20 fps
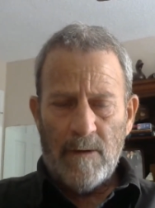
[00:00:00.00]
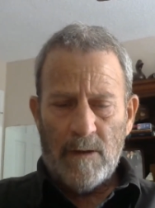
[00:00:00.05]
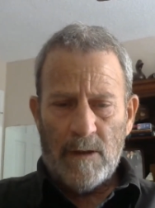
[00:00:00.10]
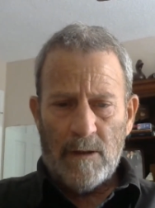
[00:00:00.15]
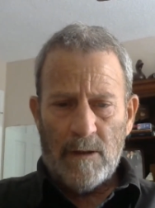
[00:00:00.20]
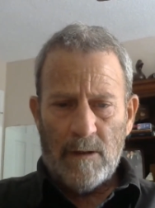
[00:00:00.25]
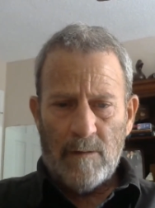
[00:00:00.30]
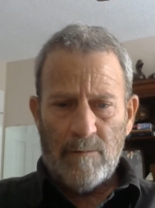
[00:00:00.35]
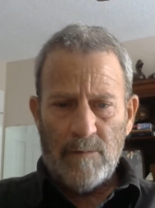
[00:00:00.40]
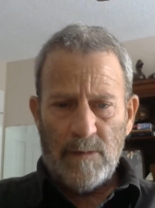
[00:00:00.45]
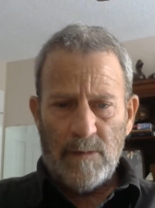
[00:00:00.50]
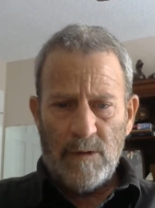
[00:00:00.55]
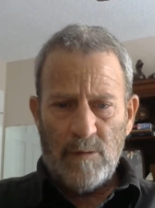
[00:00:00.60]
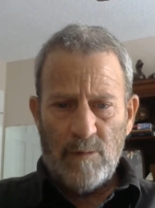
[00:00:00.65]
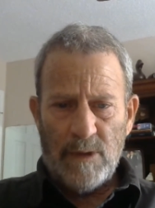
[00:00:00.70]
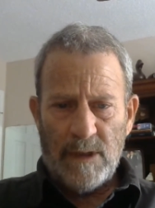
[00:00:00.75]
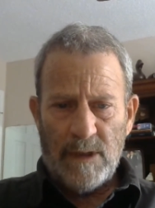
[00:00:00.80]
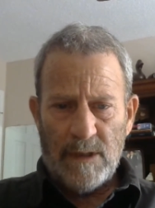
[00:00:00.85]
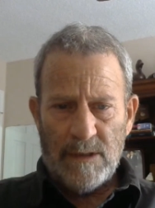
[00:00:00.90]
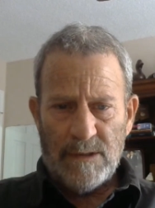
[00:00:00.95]
Um, you
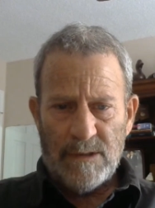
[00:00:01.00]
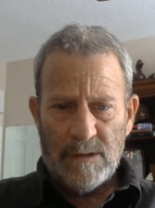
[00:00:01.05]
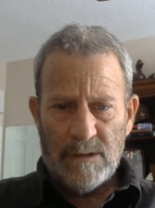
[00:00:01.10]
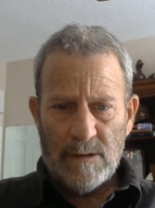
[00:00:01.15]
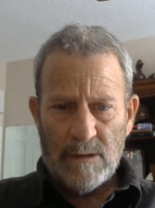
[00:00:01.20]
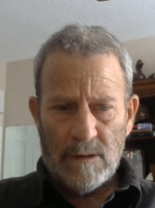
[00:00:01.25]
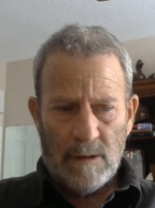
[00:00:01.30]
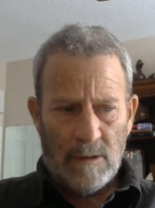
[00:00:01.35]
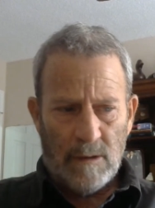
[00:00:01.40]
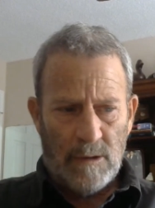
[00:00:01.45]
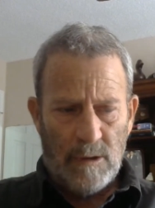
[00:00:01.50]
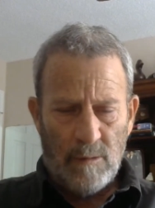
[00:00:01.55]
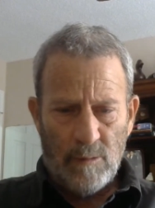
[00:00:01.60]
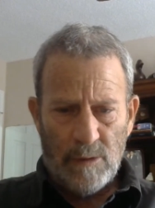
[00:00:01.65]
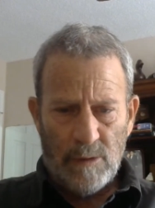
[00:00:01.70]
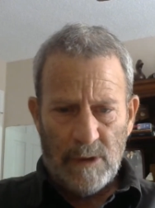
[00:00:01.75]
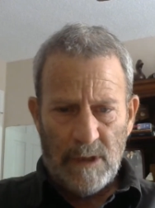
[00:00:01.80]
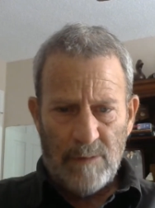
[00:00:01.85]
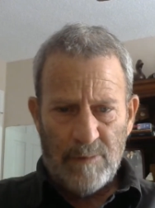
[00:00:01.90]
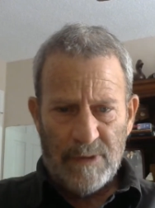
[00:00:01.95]
begin to
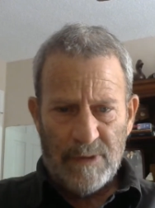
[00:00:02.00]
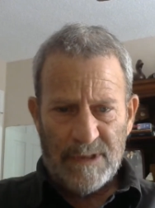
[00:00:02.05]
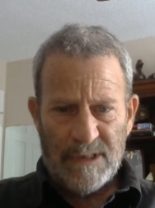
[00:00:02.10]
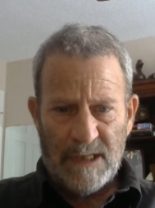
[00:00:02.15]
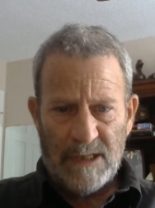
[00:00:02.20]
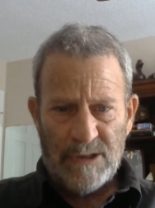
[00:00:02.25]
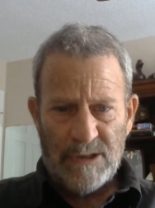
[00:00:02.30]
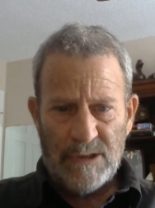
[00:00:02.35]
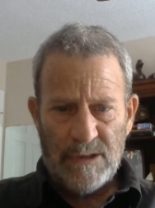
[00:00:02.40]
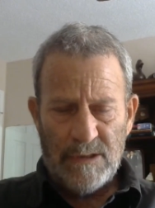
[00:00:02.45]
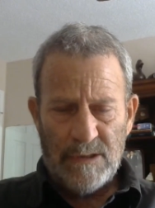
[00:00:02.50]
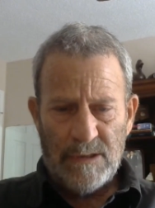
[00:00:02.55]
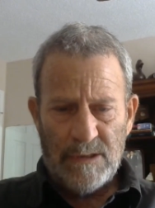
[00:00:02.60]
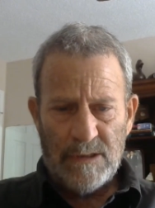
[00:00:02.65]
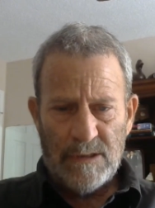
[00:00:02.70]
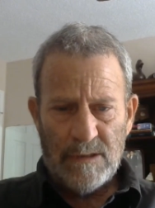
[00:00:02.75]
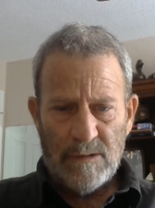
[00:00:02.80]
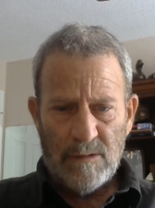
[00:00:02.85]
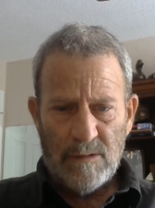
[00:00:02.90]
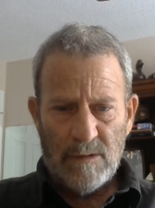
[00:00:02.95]
accumulate
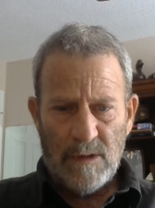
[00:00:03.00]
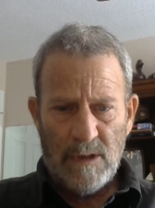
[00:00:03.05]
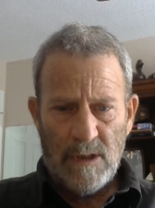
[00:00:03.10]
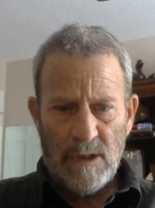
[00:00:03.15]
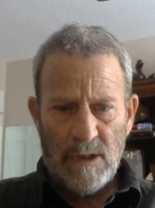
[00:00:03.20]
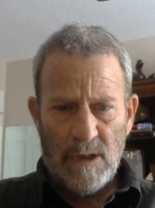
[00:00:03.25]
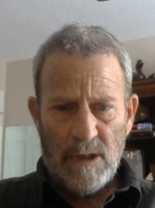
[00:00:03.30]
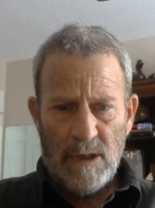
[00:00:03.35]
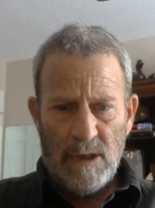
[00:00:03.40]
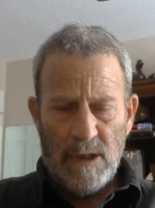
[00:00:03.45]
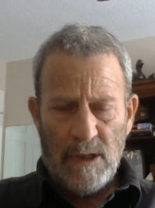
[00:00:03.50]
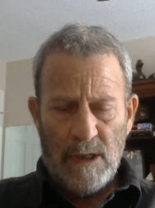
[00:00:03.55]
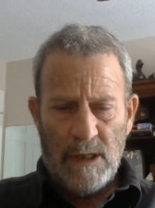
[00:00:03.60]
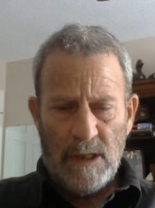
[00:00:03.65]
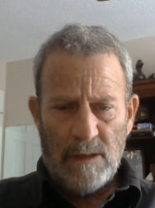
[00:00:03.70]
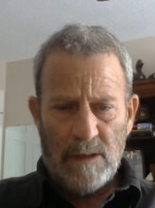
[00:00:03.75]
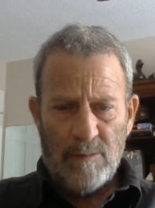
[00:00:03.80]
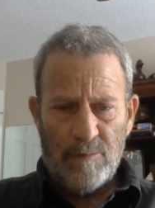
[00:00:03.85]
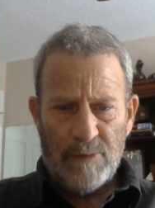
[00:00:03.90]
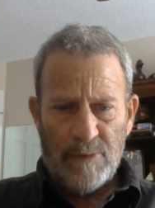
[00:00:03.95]
possessions,
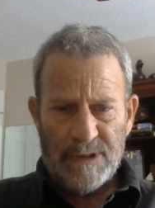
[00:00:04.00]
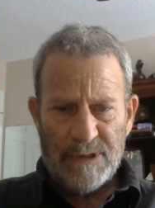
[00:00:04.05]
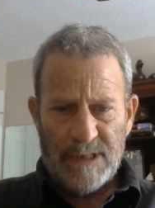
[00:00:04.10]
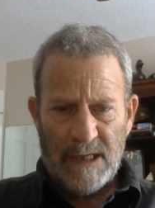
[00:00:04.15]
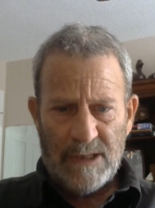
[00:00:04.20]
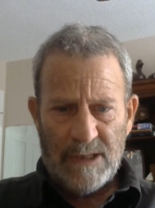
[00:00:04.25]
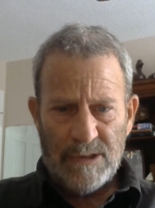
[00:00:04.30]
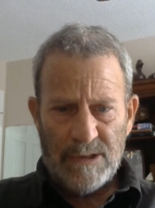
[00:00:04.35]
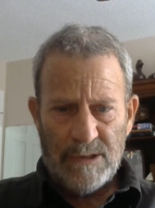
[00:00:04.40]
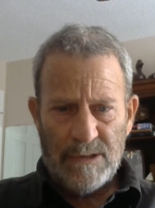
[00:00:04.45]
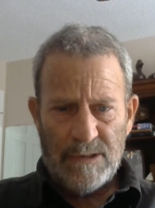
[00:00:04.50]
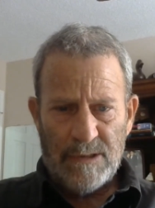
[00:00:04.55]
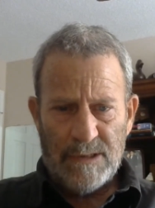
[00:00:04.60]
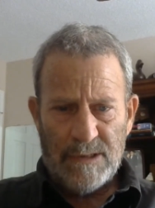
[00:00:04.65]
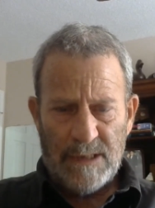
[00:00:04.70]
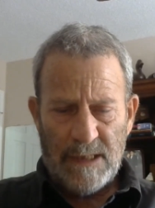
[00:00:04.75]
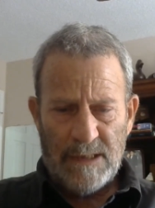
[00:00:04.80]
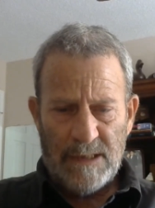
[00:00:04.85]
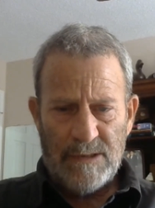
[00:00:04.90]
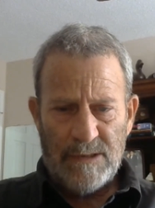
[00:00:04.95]
and possessions
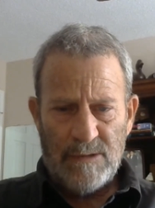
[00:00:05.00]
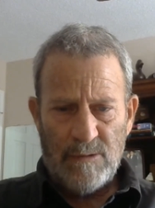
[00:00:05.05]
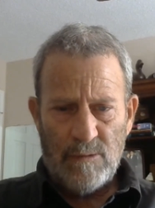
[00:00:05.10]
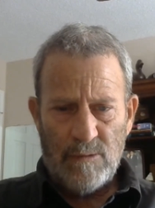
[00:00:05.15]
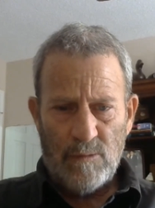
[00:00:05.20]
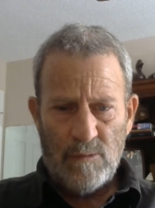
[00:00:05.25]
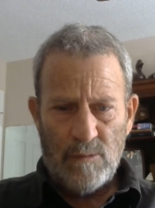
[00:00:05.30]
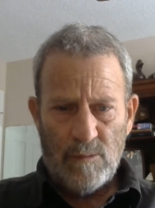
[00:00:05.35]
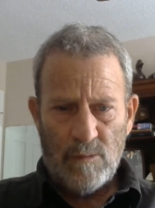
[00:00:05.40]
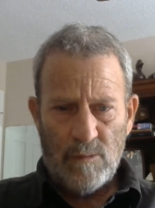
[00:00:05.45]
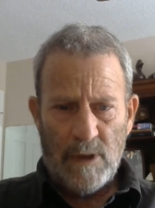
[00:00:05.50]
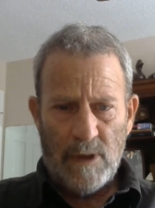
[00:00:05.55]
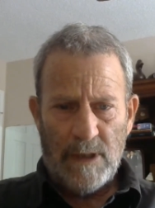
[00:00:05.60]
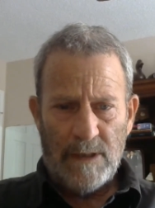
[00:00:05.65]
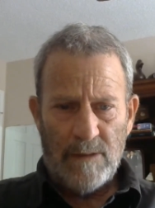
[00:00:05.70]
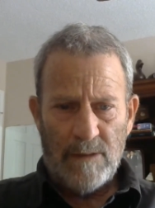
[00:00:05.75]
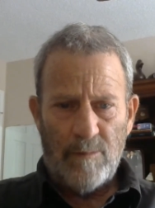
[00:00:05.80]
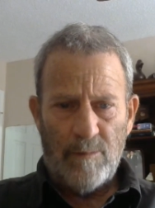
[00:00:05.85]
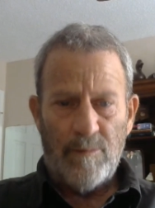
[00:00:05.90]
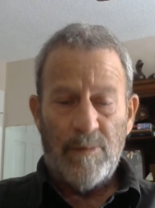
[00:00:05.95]
tend to
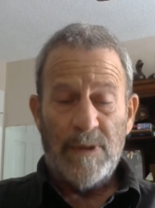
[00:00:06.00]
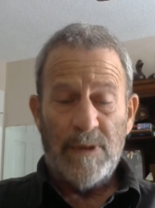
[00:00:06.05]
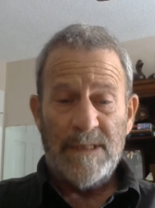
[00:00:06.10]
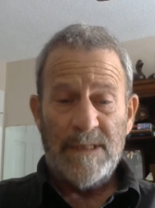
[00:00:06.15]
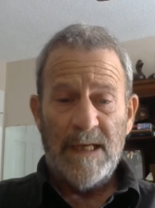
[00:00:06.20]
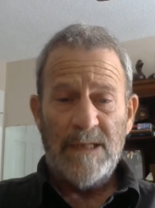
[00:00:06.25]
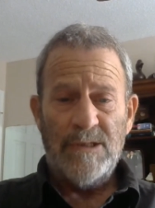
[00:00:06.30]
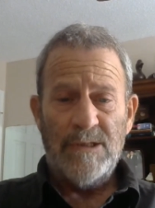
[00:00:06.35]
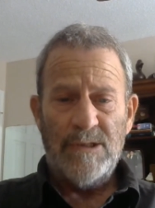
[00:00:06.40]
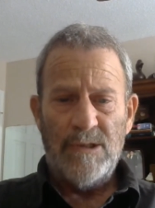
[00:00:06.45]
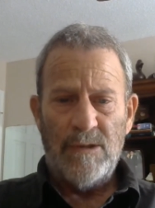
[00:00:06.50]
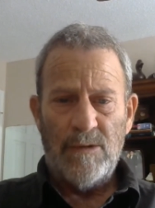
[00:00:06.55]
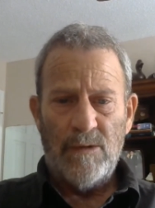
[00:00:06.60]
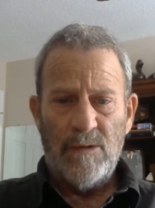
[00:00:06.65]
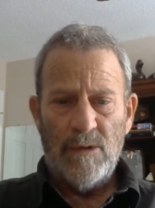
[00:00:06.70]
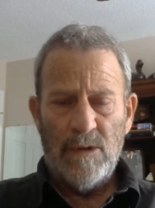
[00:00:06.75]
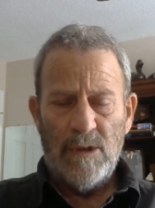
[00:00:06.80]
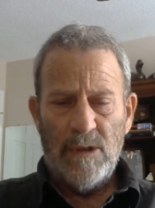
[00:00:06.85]
what possess you